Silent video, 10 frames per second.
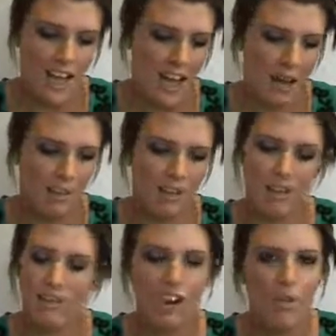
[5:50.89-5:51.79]
Um,
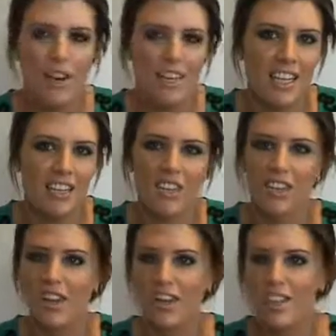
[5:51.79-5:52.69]
if you've got one near
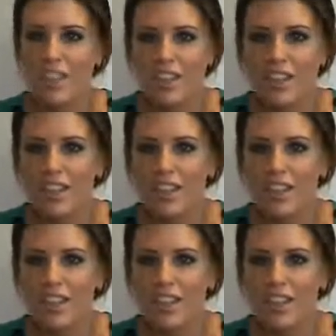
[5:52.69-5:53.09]
you, I definitely